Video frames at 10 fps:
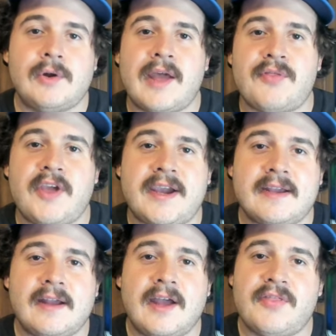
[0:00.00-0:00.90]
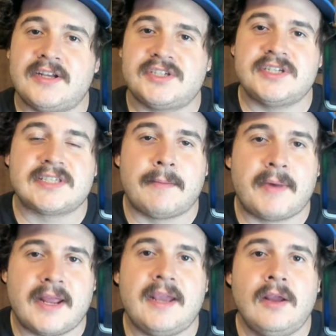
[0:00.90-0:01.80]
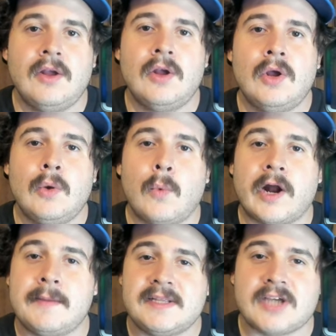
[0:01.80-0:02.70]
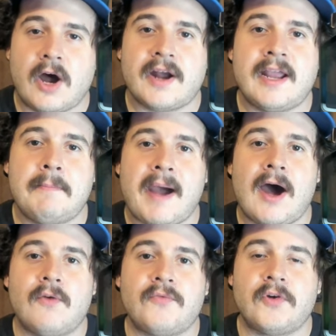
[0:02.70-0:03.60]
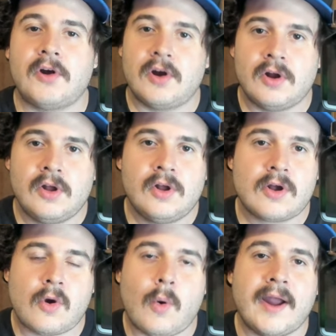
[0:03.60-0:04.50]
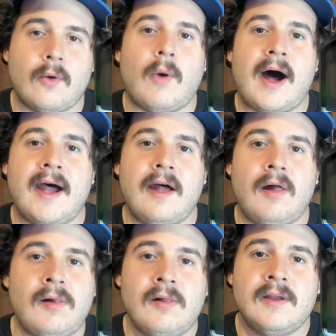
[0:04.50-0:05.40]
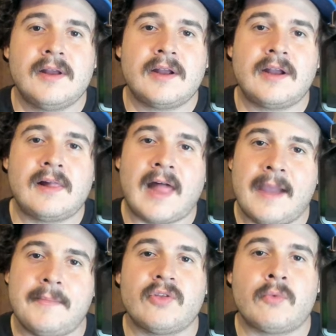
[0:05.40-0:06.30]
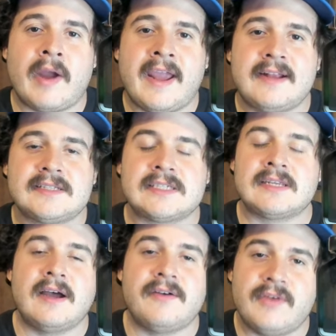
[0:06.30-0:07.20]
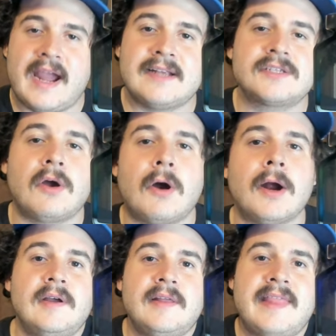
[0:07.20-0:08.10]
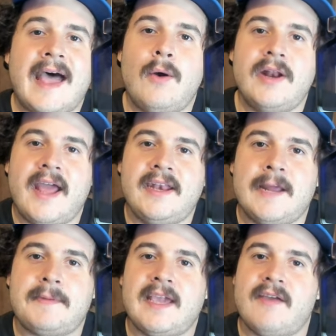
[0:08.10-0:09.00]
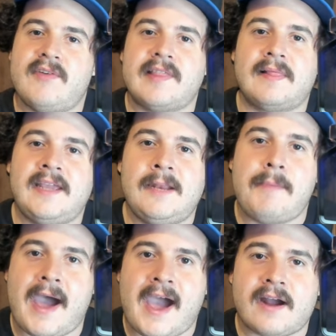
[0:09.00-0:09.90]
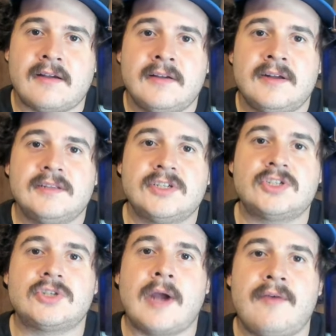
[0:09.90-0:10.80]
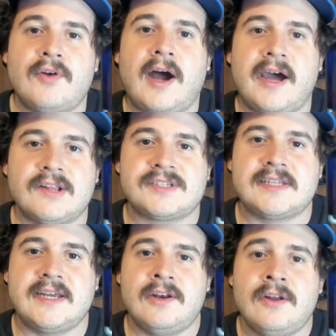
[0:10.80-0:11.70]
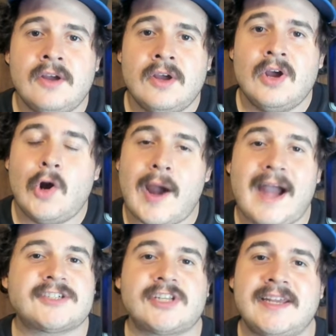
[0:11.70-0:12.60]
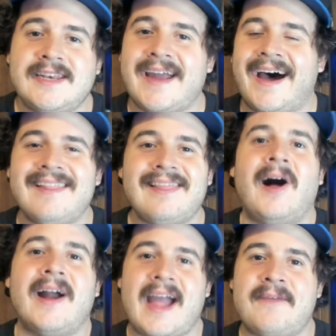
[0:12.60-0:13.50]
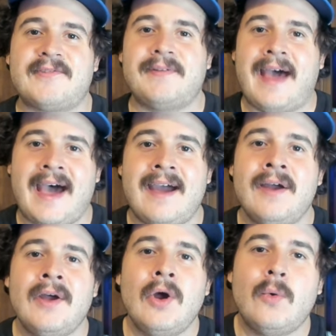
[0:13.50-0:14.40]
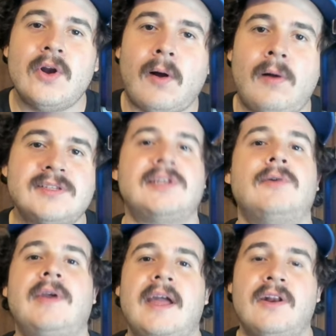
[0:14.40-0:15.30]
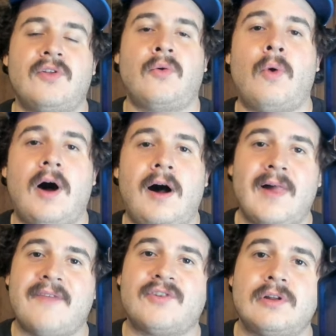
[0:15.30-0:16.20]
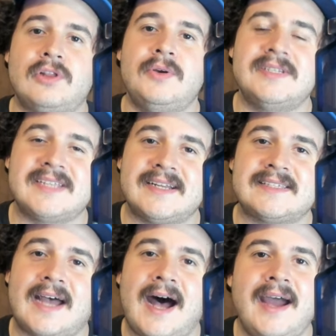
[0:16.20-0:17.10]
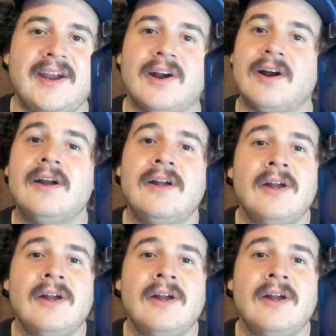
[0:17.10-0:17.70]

I think she's somebody we're going to be talking about for quite a while, climbing the ranks of NASCAR. That would end up giving the lead back to Trevor Huddleston, who actually not long after that would also get into the wall after losing a tire.